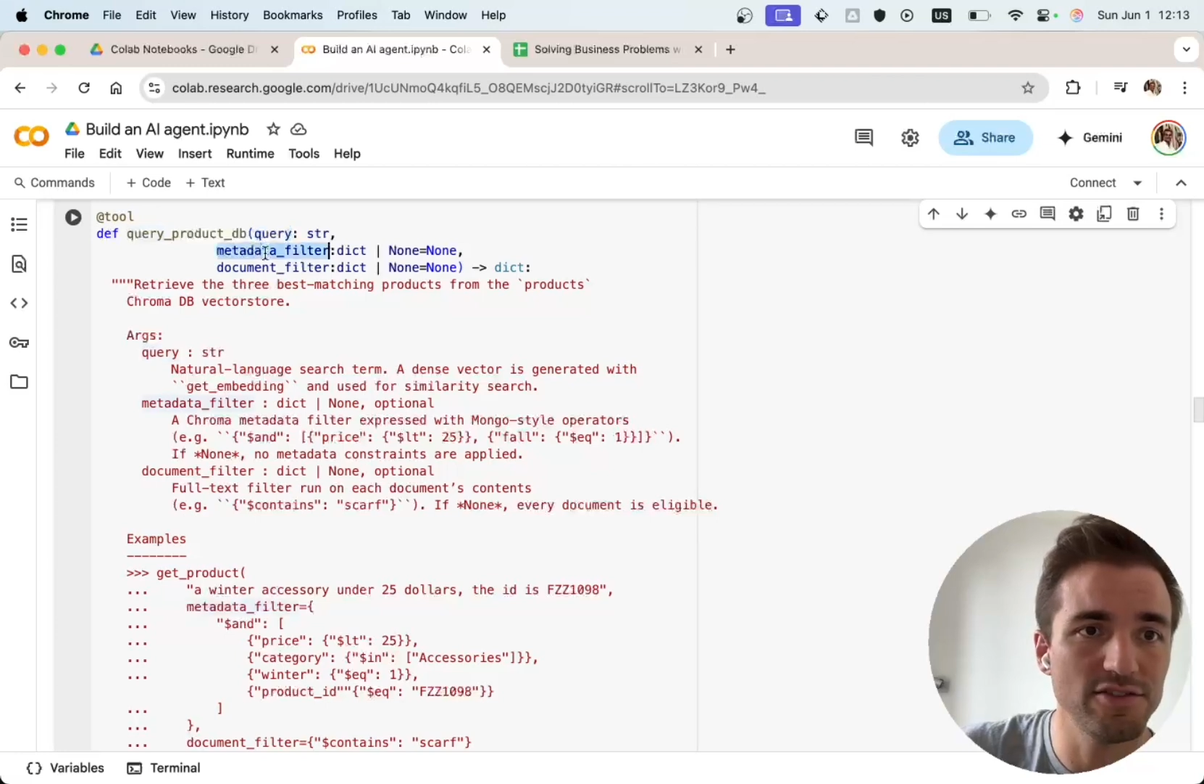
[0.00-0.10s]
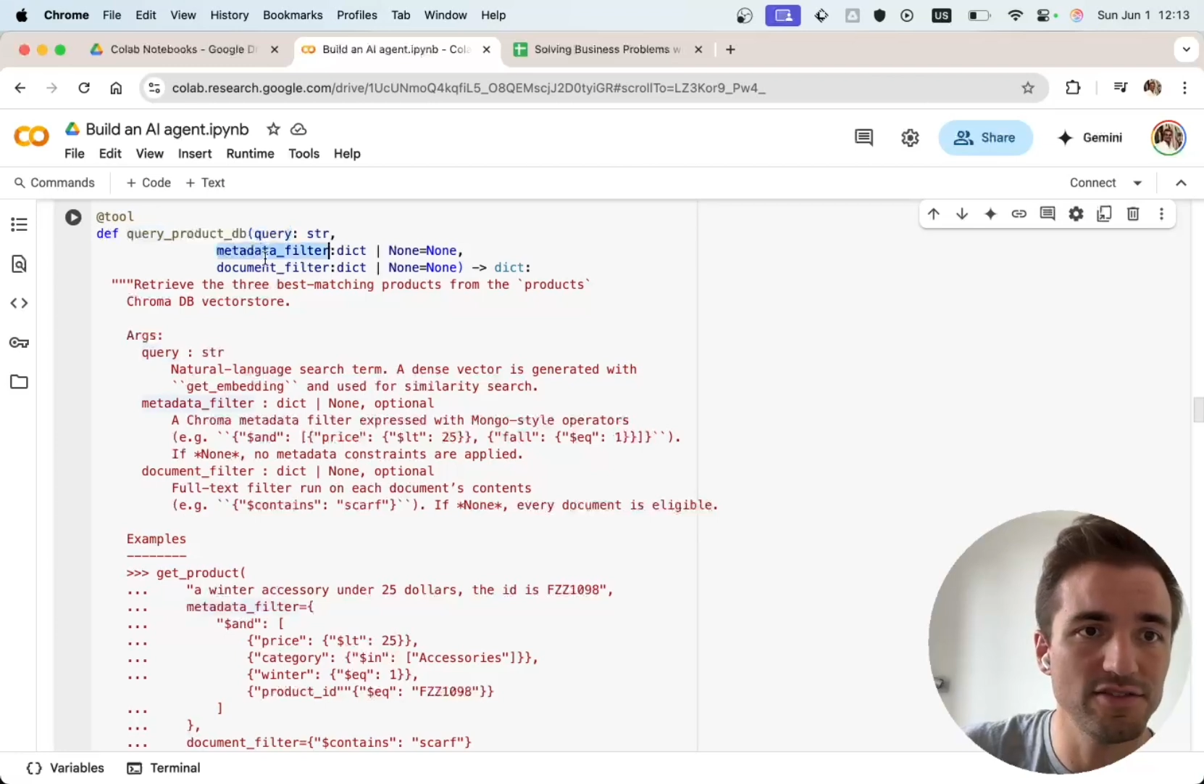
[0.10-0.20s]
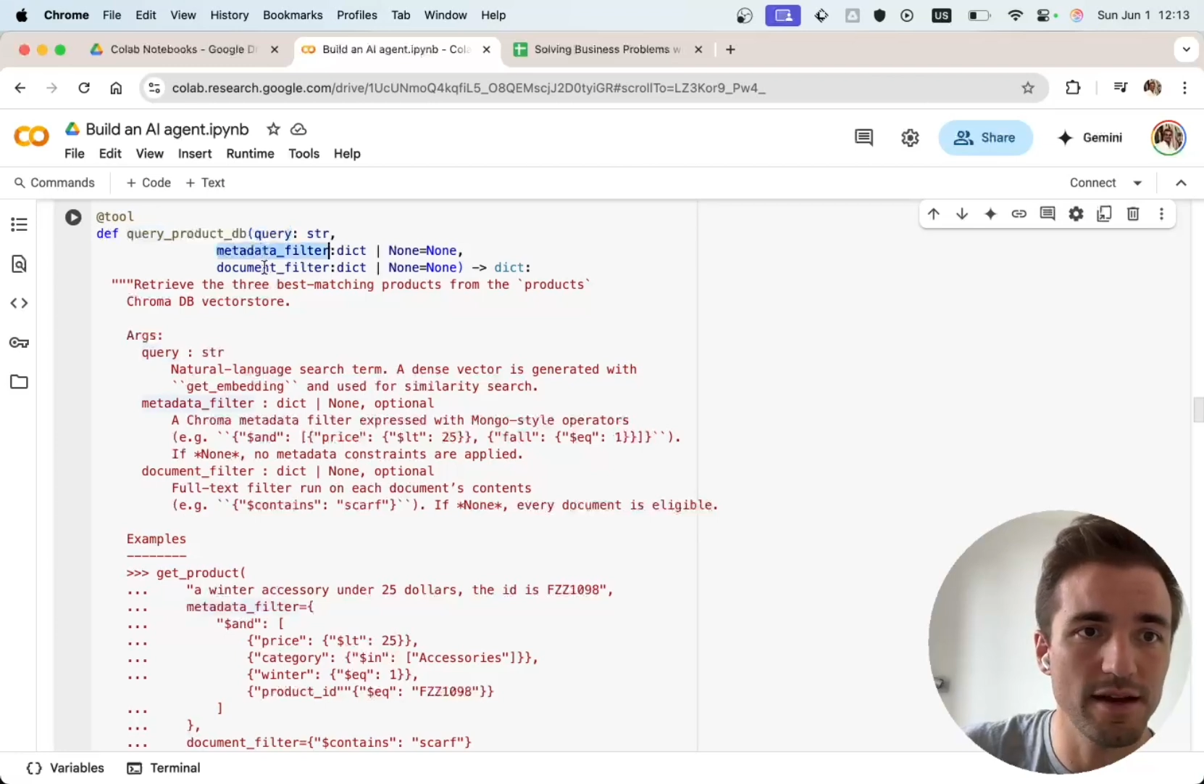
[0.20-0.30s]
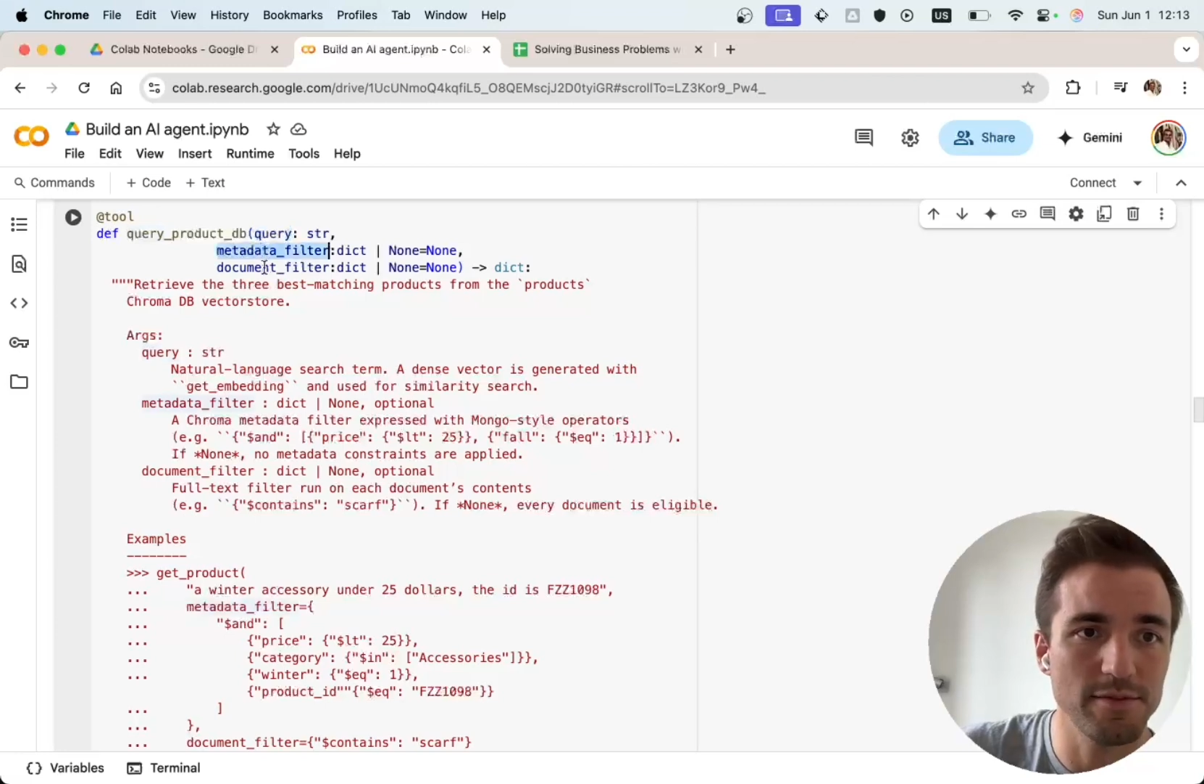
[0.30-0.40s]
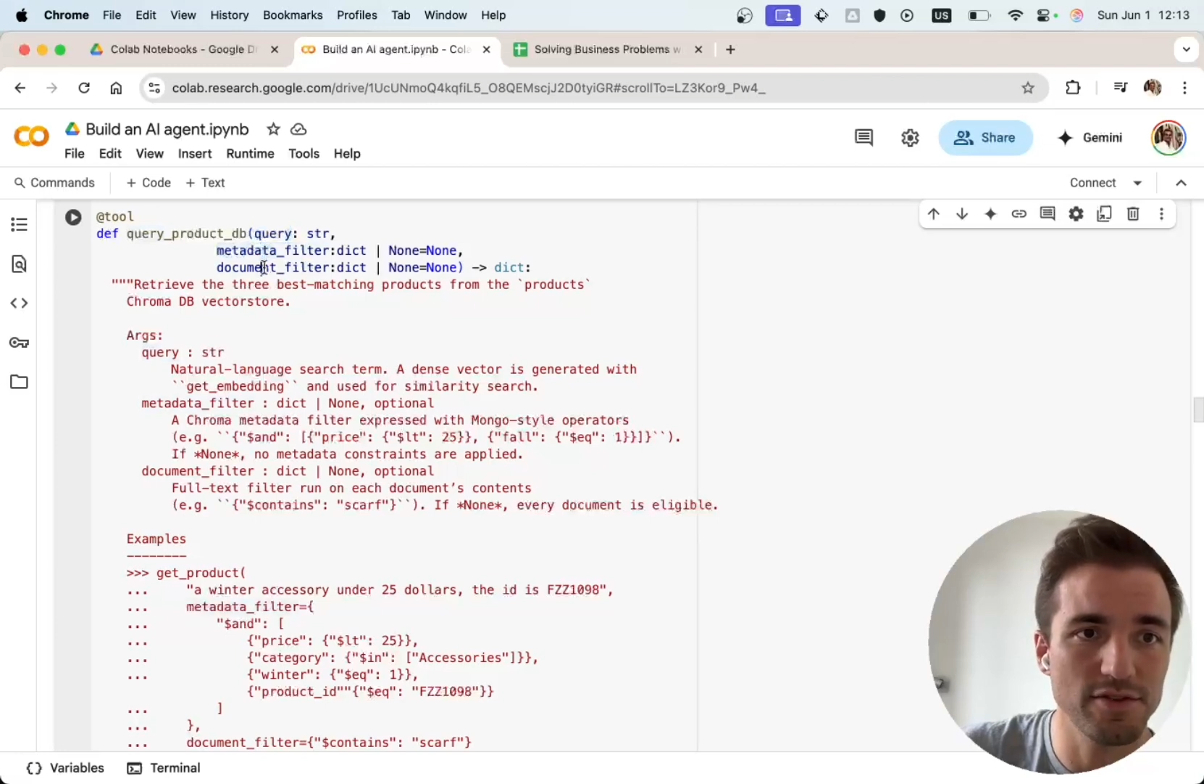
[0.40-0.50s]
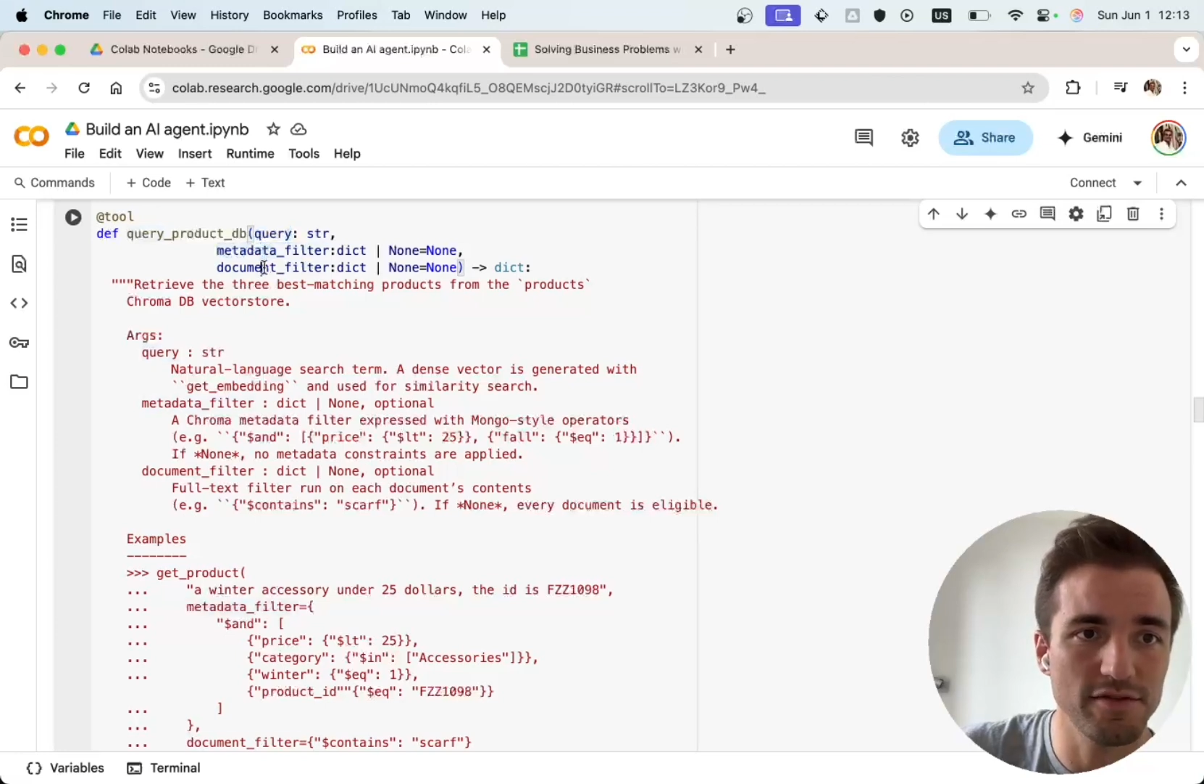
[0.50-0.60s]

types of